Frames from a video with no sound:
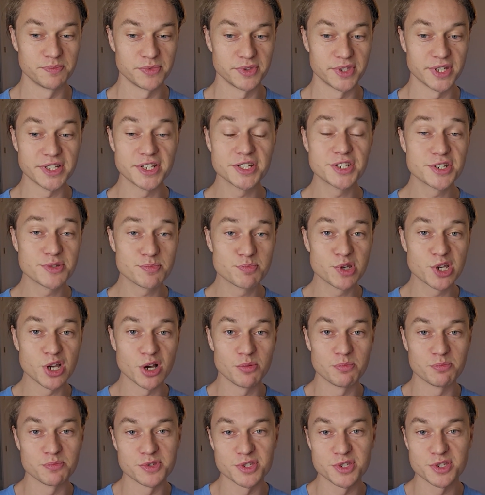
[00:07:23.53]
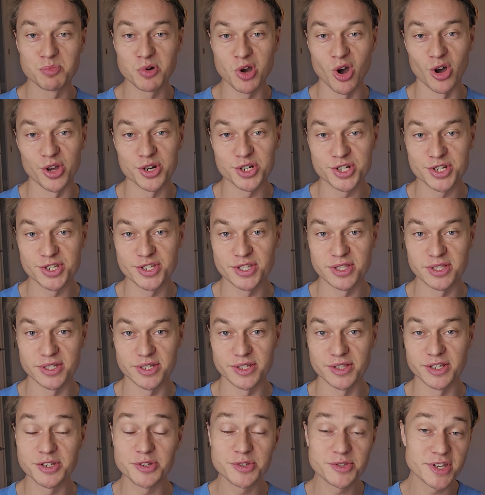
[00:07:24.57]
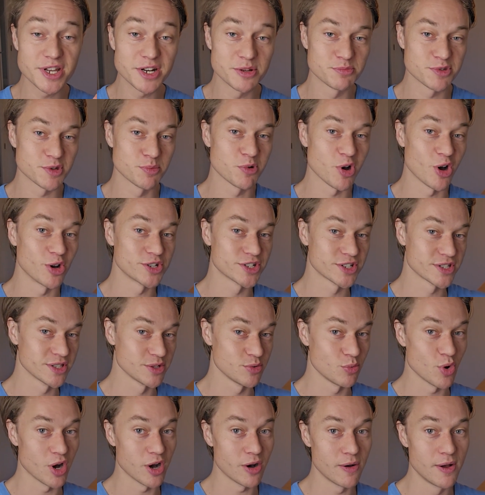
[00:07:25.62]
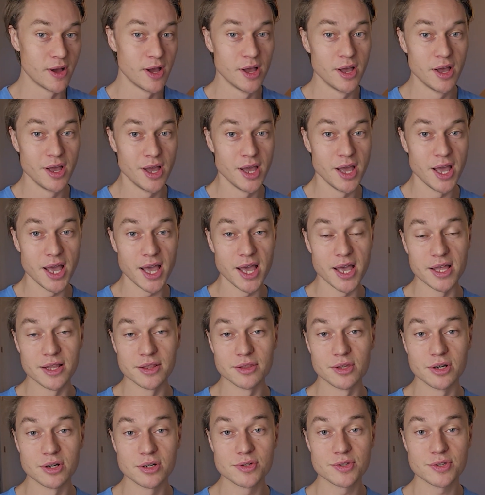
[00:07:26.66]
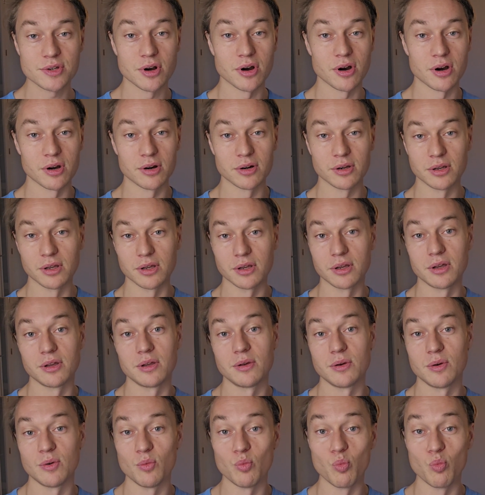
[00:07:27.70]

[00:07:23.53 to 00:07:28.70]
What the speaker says: that they just become subconsciously, that you say them subconsciously well. And those are